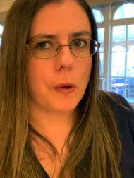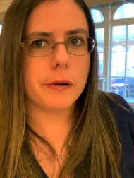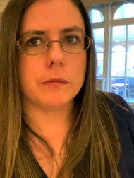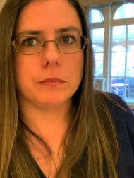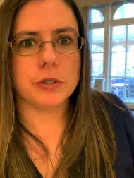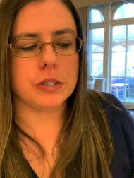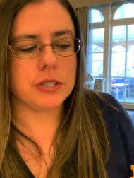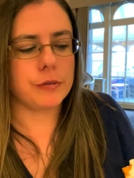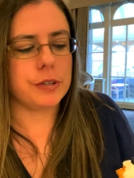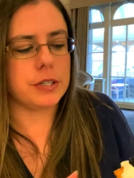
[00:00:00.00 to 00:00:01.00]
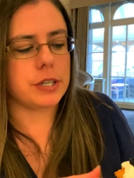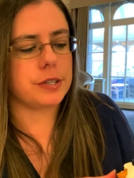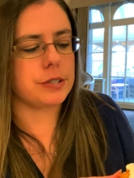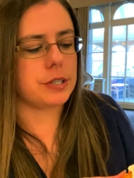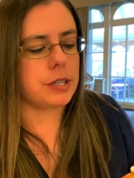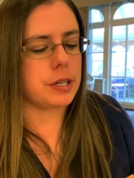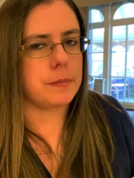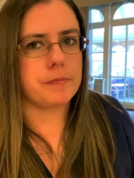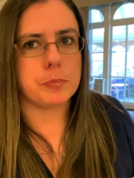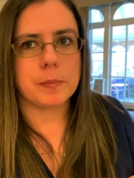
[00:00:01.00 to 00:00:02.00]
Oh, you can definitely taste the
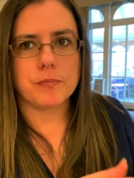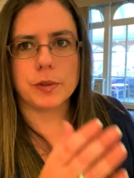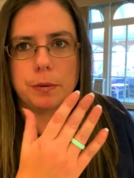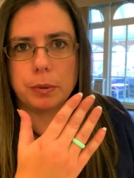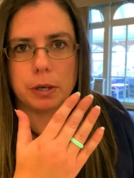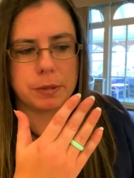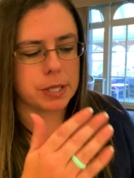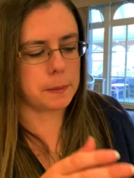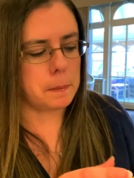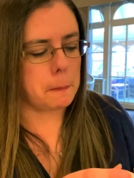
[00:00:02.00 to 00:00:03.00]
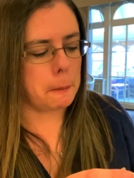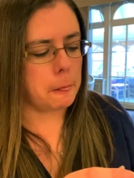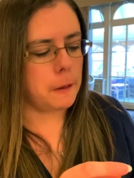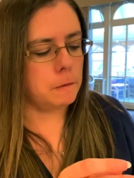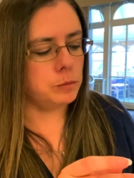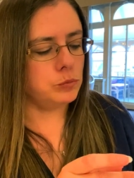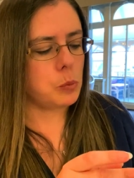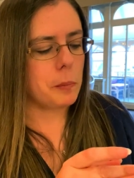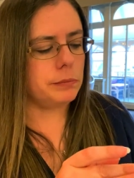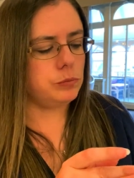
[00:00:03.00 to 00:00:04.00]
um, parmesan.
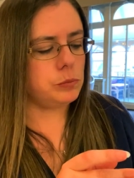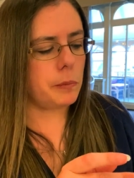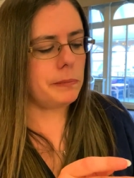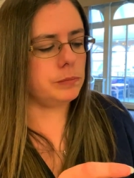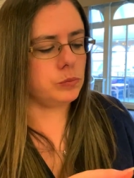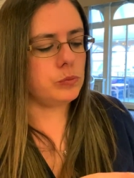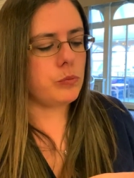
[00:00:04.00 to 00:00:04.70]
Hmm.